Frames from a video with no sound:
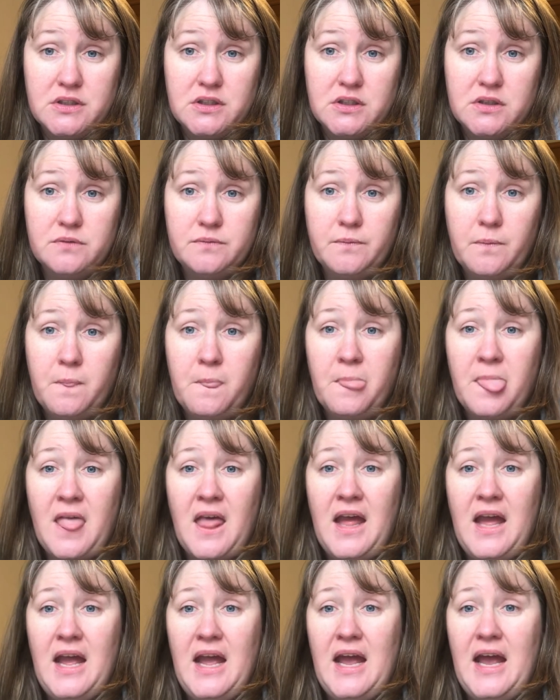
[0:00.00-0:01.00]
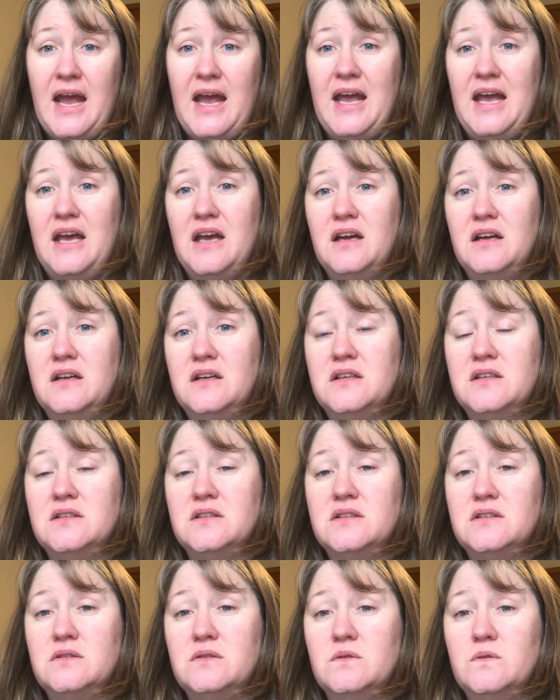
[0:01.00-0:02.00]
to do.
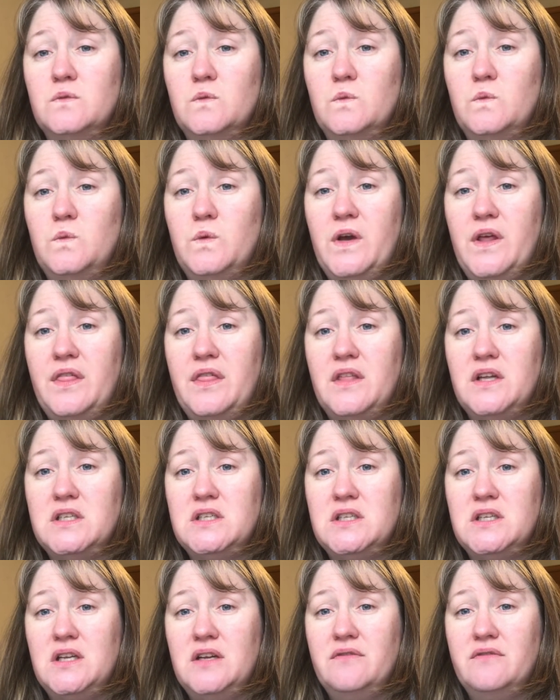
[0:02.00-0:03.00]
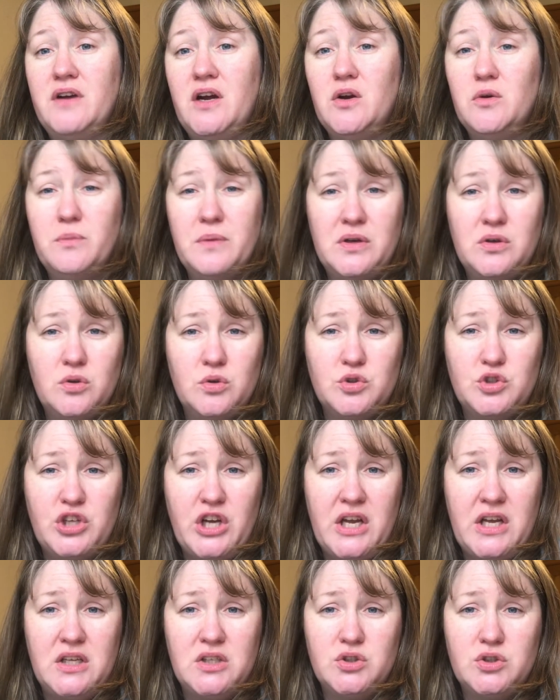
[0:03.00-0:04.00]
And with the environmental
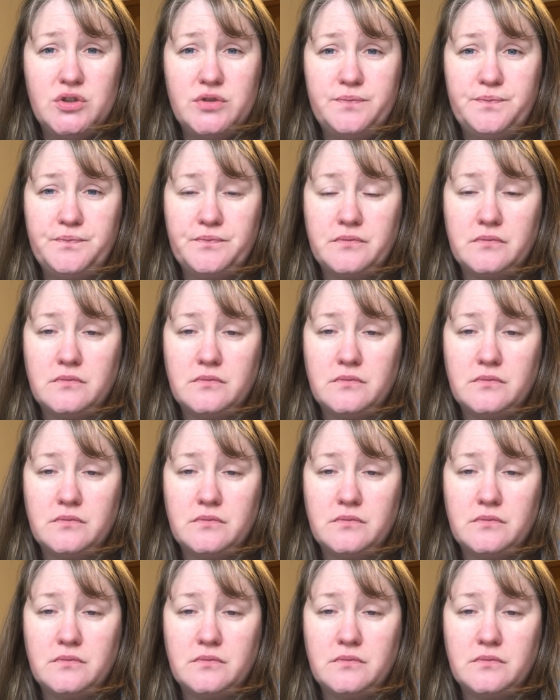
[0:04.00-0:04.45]
change,